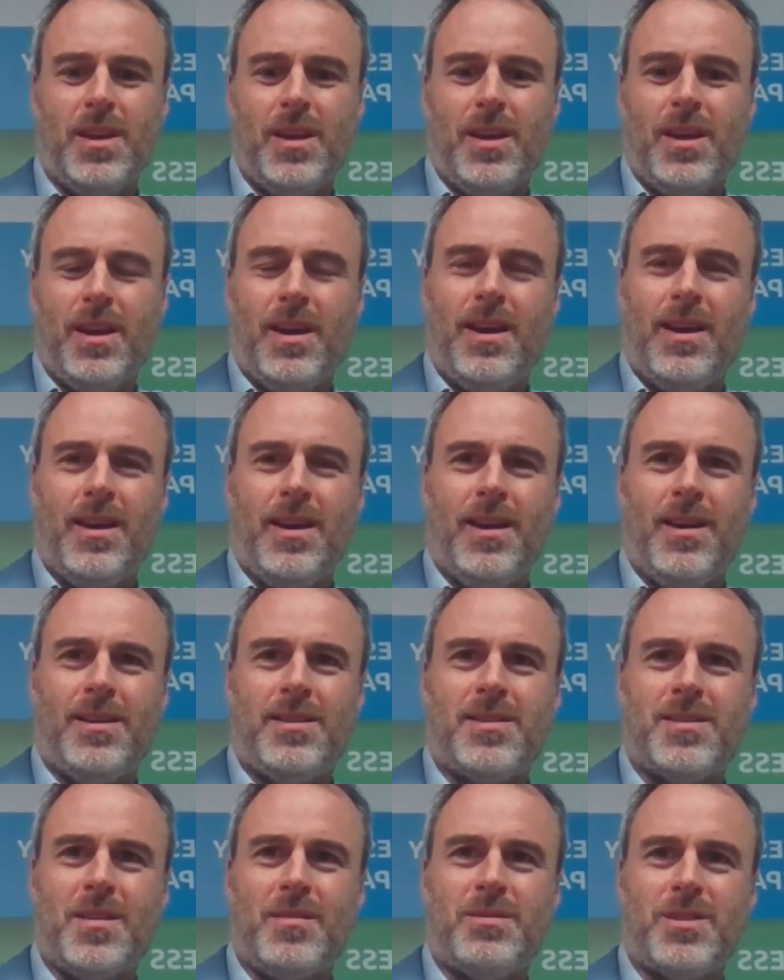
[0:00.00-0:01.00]

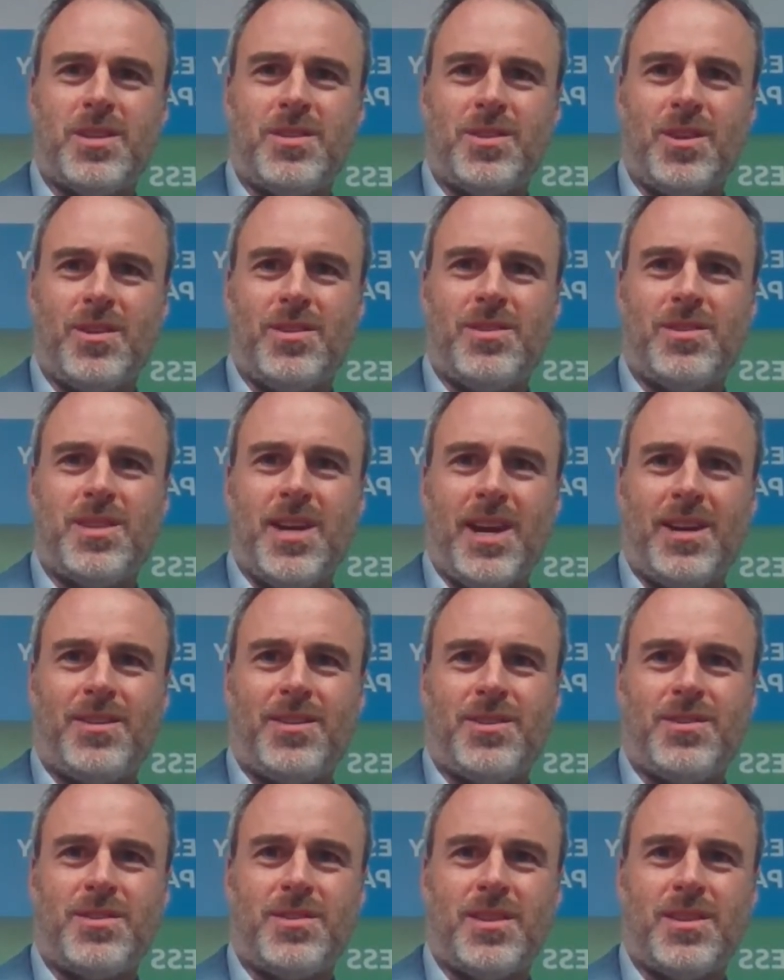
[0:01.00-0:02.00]
There's obviously certain
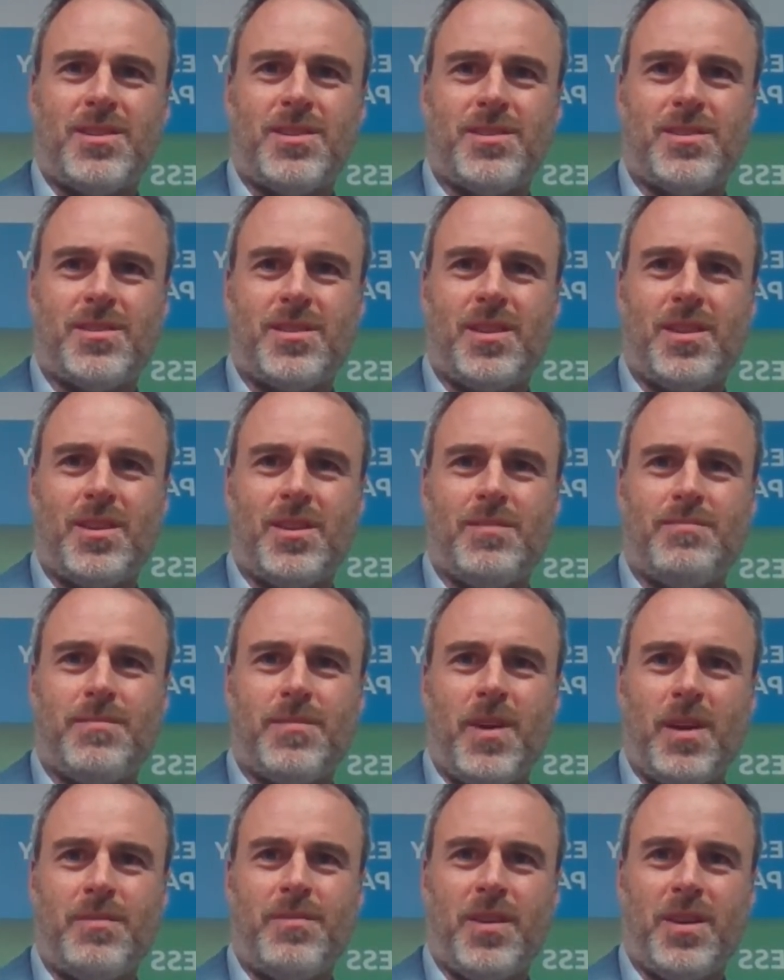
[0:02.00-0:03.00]
sectors that
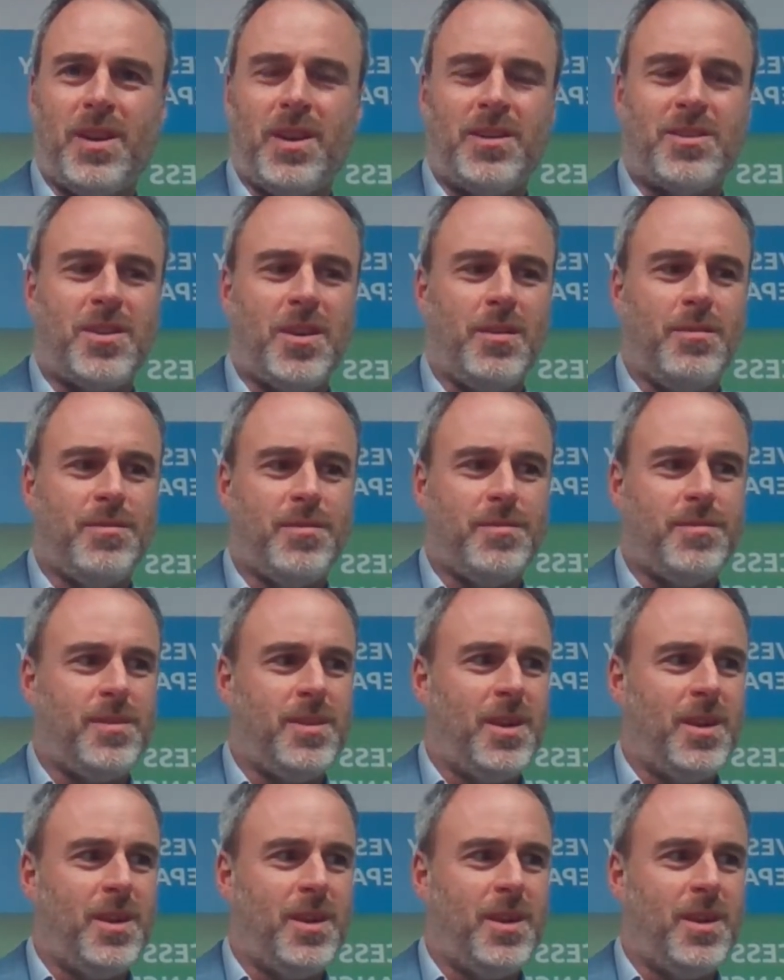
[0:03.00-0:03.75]
are finding it tough,